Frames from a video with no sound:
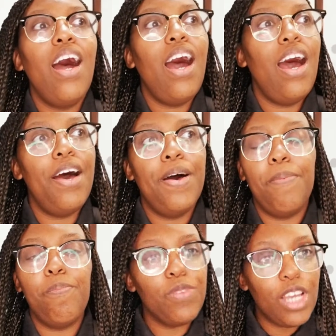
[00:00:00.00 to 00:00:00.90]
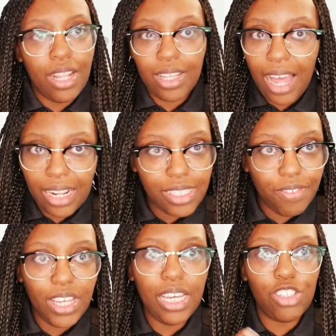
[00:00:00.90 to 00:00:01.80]
lots of
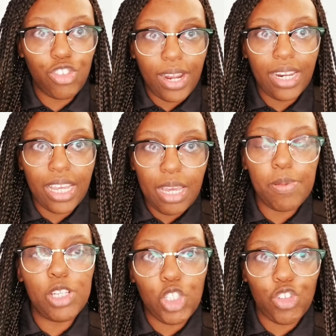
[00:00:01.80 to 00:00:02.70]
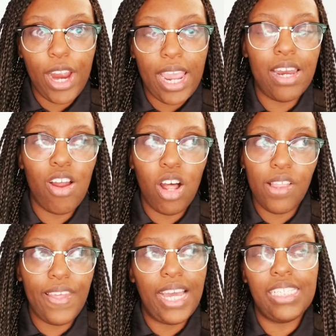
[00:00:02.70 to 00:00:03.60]
heat, trying to keep it straight and all
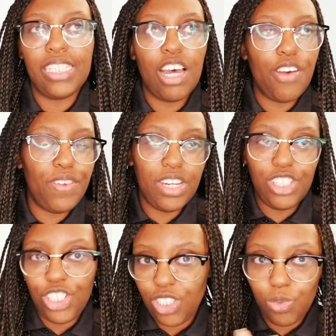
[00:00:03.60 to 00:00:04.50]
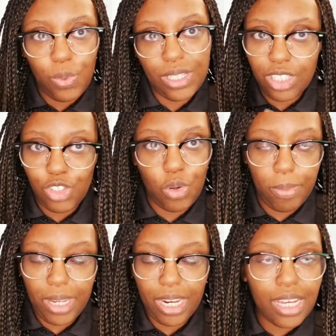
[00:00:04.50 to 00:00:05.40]
of that stuff, and it just wasn't doing
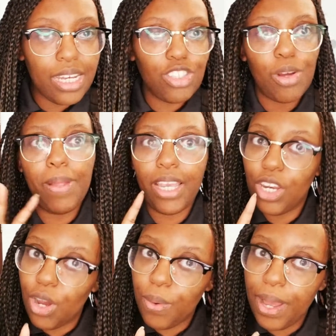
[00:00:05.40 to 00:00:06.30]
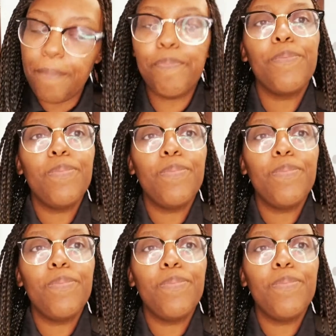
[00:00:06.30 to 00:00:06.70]
me any good. So I'm like, you know what?